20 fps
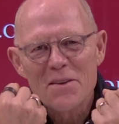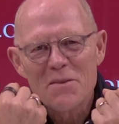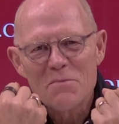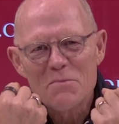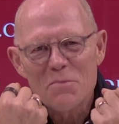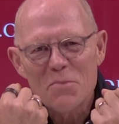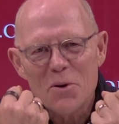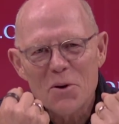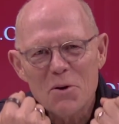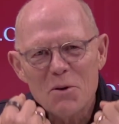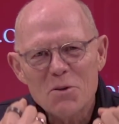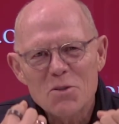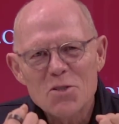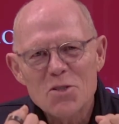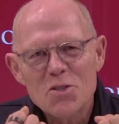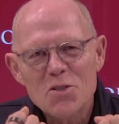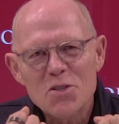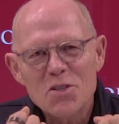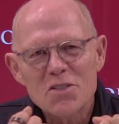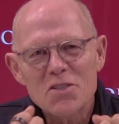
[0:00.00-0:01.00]

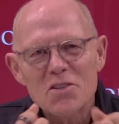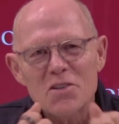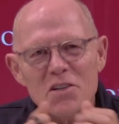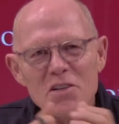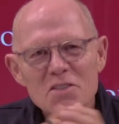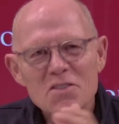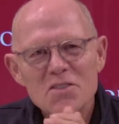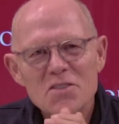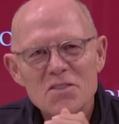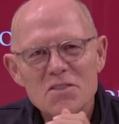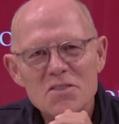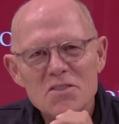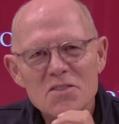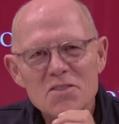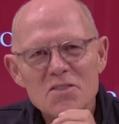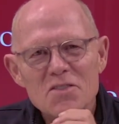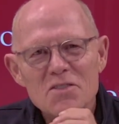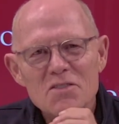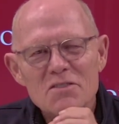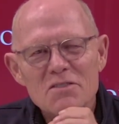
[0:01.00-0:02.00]
Purge the
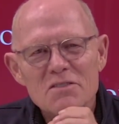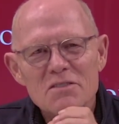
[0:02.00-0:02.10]
toxins,